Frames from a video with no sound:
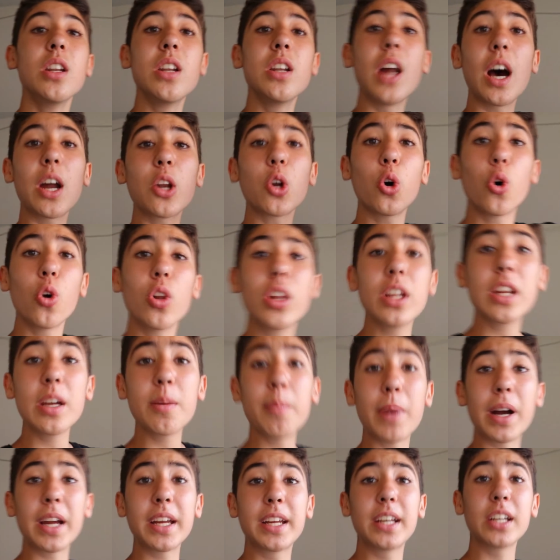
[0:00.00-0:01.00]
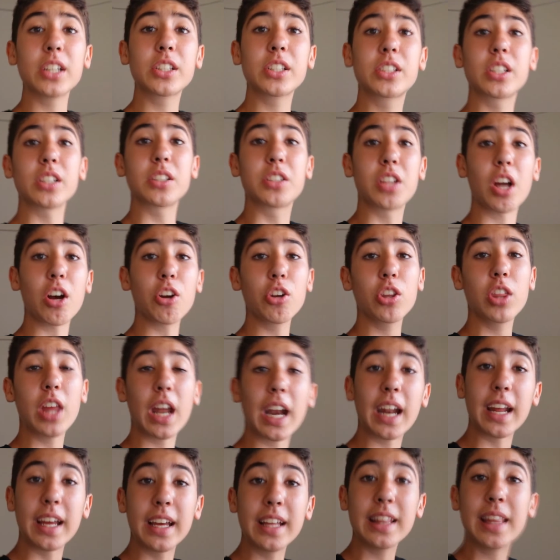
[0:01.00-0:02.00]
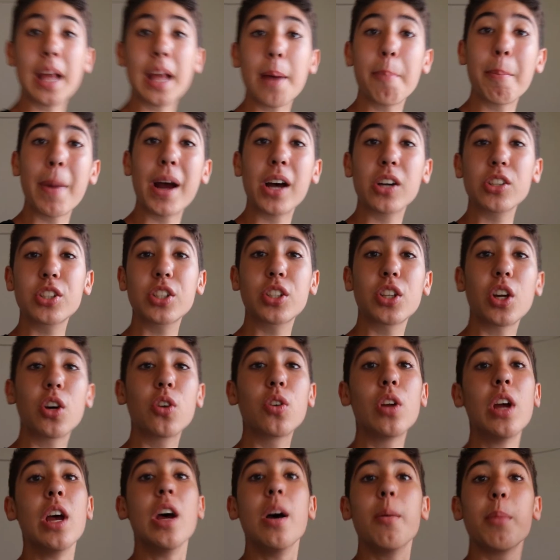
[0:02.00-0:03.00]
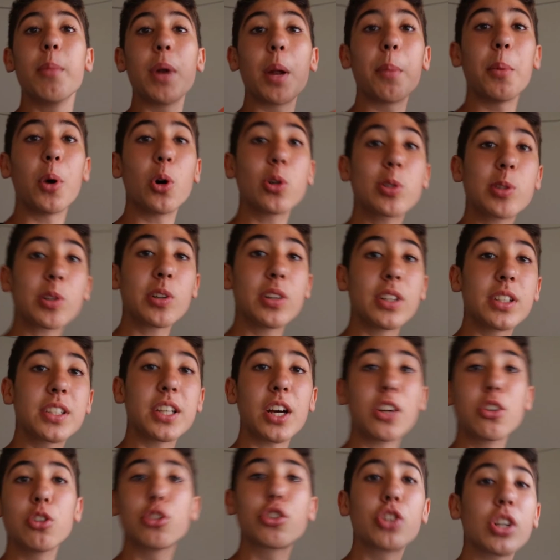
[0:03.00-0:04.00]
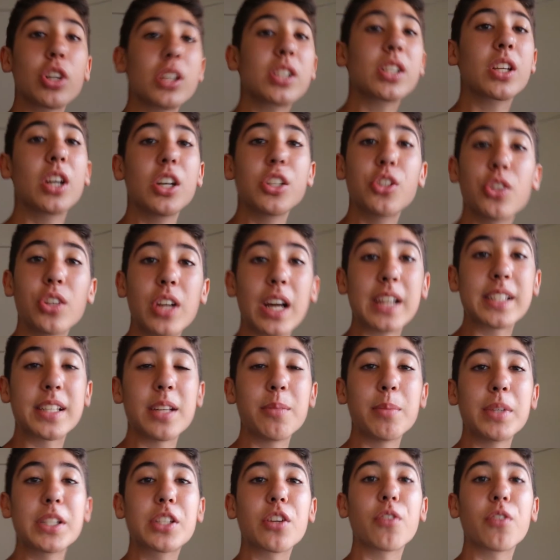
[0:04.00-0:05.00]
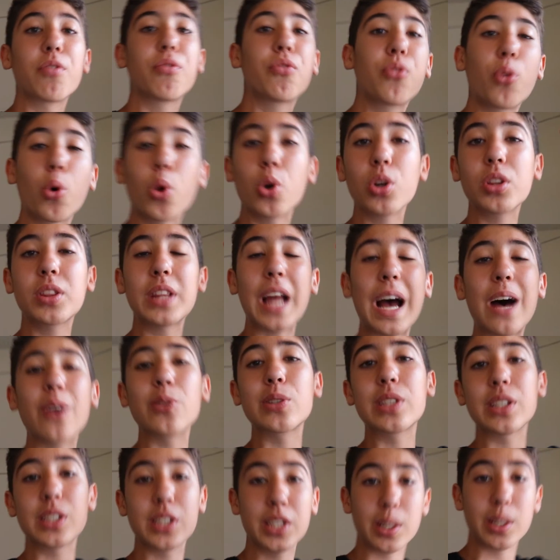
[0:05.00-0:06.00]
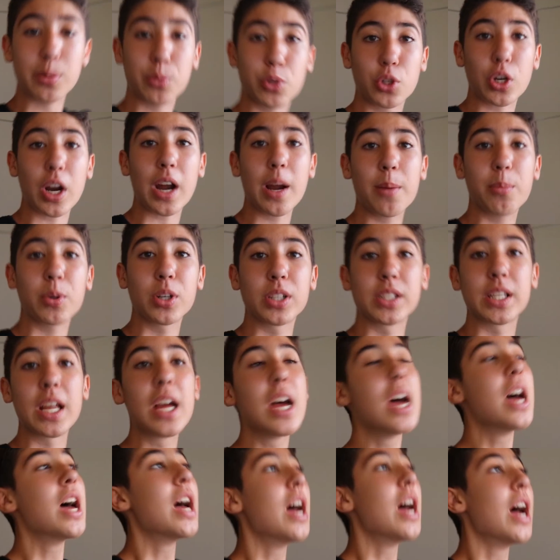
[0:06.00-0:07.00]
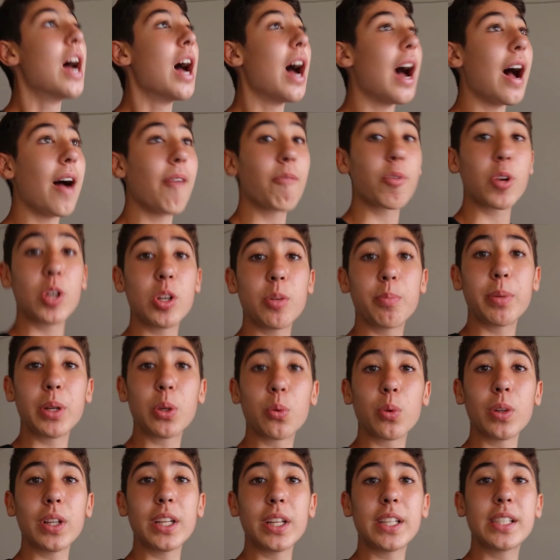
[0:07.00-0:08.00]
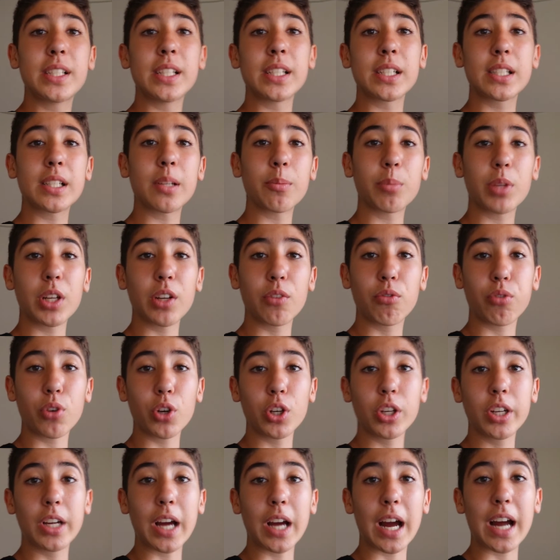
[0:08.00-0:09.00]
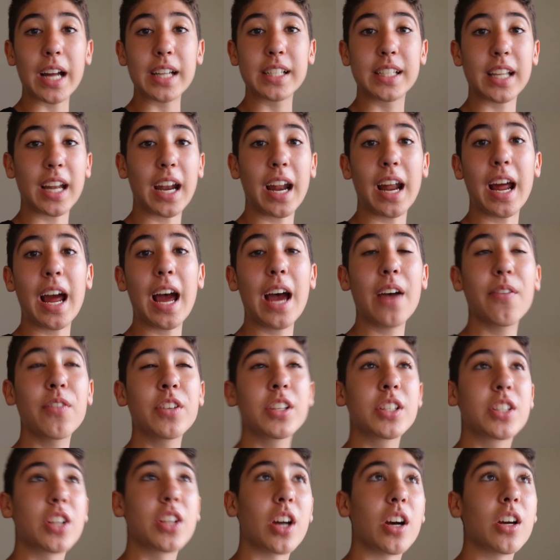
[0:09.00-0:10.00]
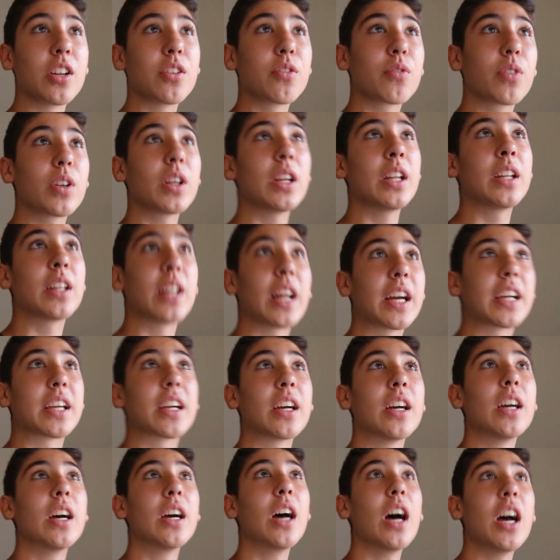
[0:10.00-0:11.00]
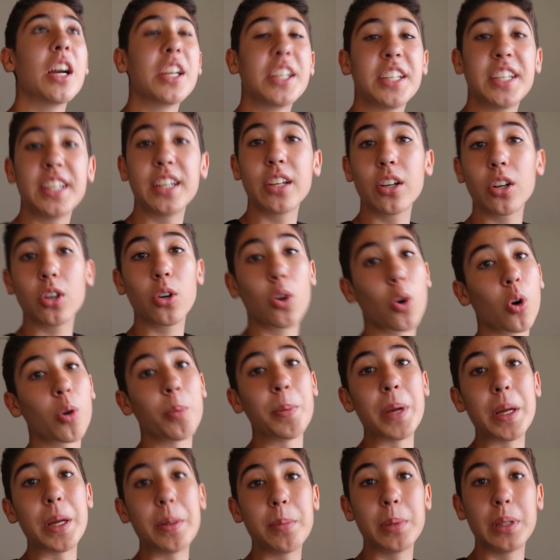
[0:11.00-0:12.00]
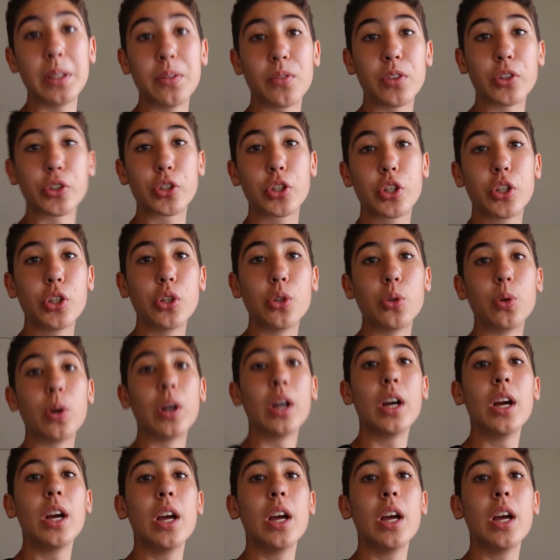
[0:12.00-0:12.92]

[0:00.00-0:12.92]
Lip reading: Not only am I here to tell you that I hit that milestone, but I'm also gonna tell you just cause you guys hit me to 4,000 subscribers, I'm gonna be releasing something for you guys that I haven't done in like a year or maybe even two.